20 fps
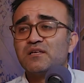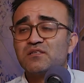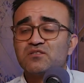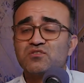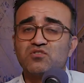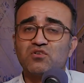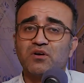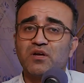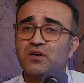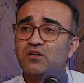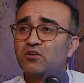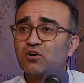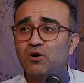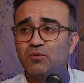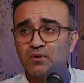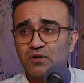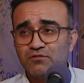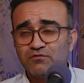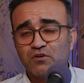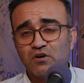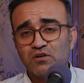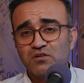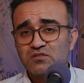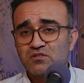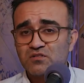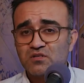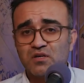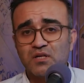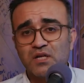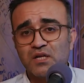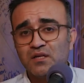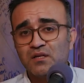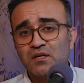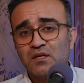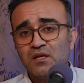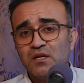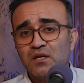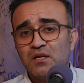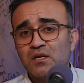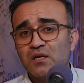So in Kabul, Afghanistan, and
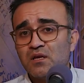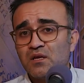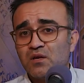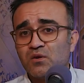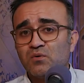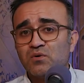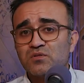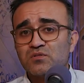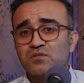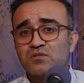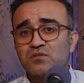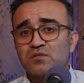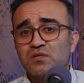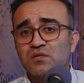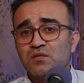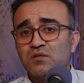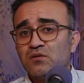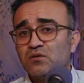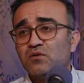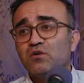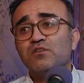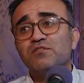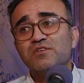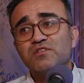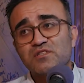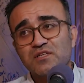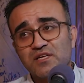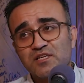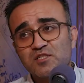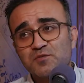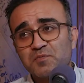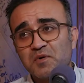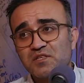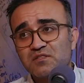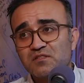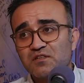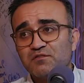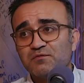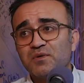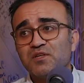it was obviously
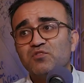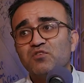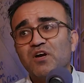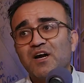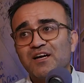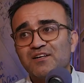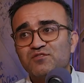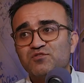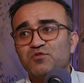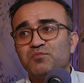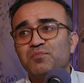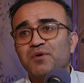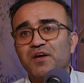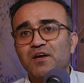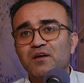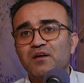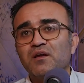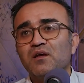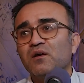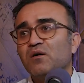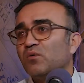expensive, but you had to pay.